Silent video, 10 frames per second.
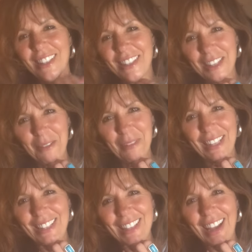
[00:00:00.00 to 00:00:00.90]
in
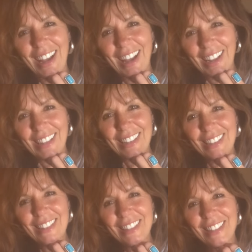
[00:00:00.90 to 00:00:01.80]
somebody's
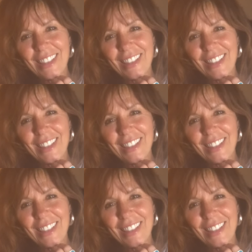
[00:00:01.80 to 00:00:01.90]
eyes